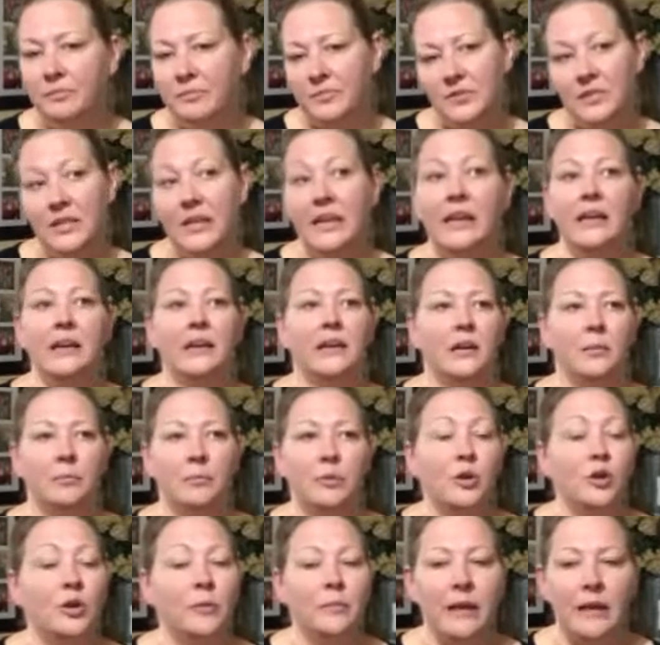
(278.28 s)
say a
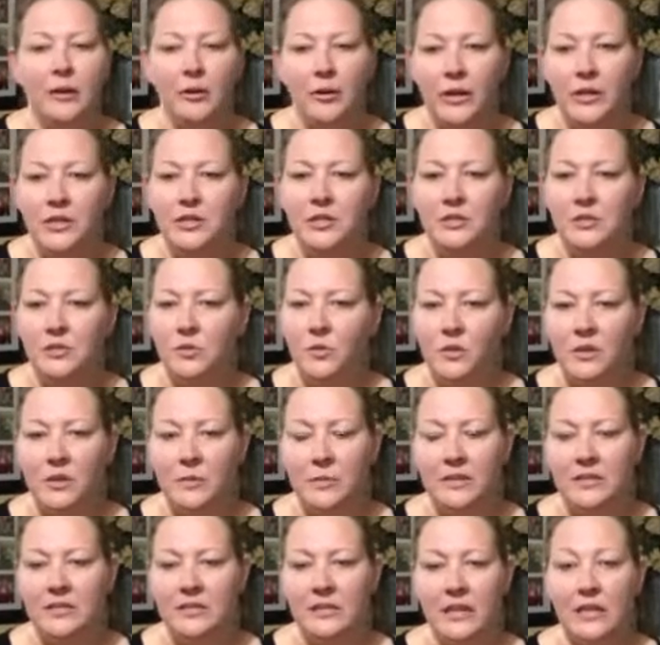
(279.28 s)
computer migration is going to
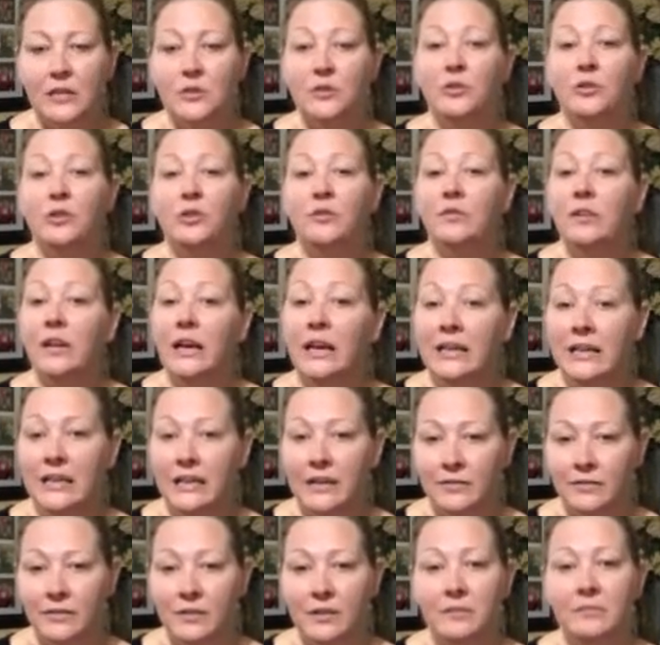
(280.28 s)
be scheduled and you've got to
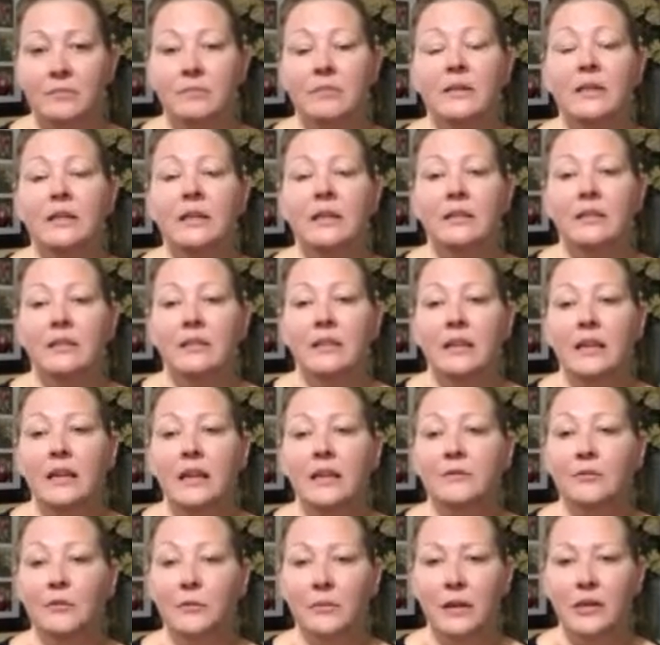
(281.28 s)
give the
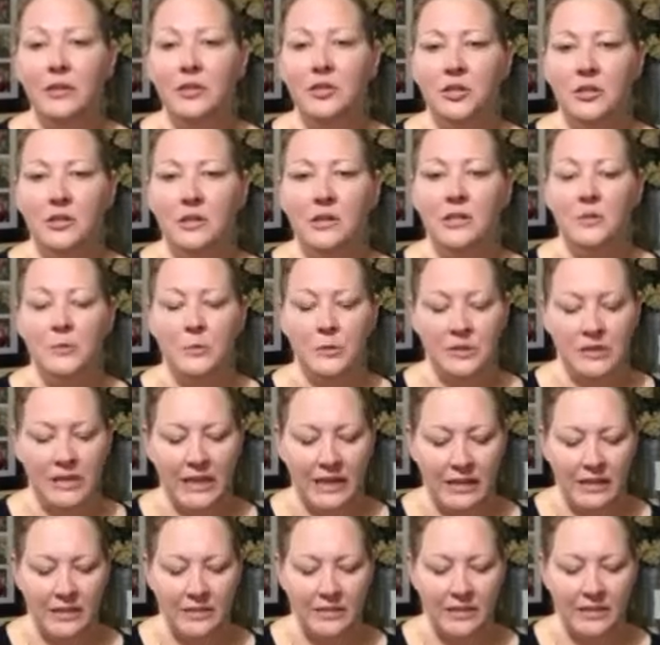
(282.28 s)
information that's
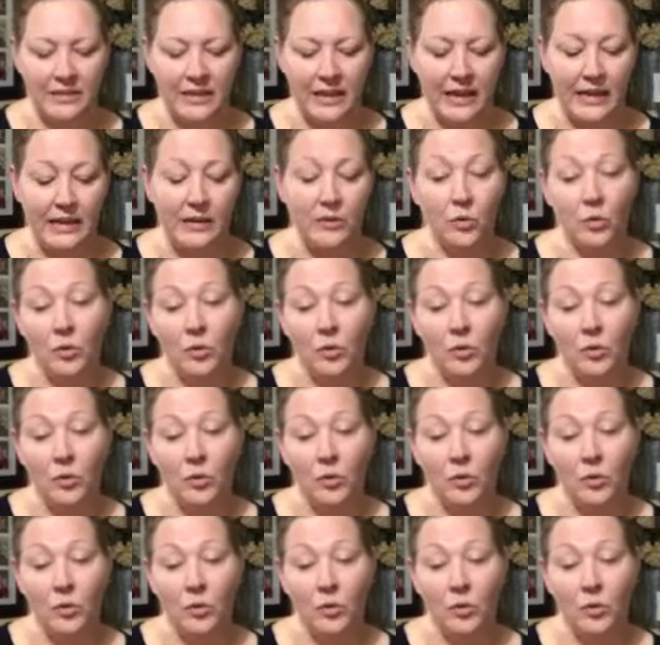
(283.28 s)
pertaining to that.